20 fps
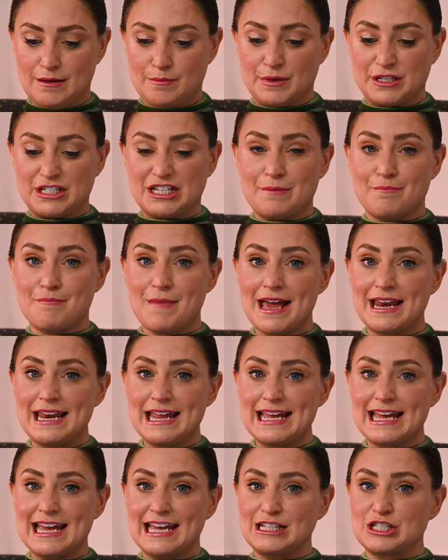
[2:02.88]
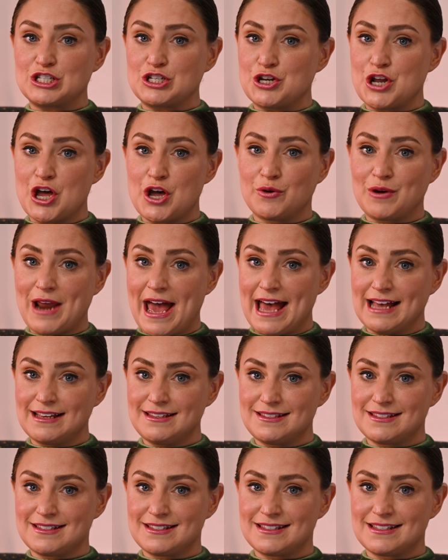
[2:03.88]
but to many it's known
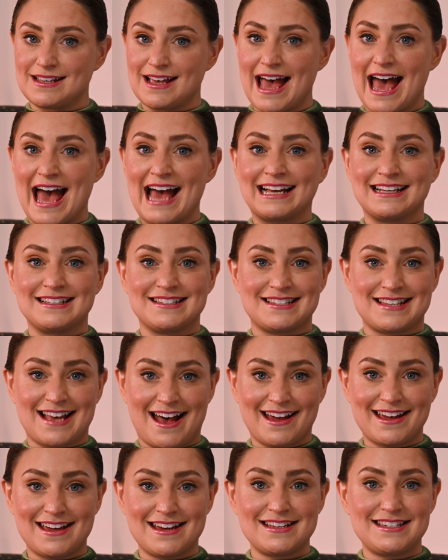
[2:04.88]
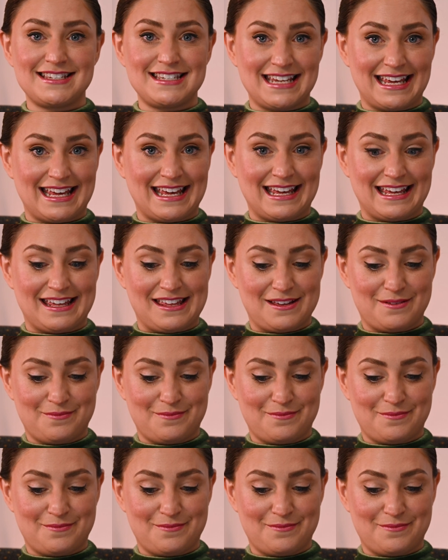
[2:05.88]
as anxiety.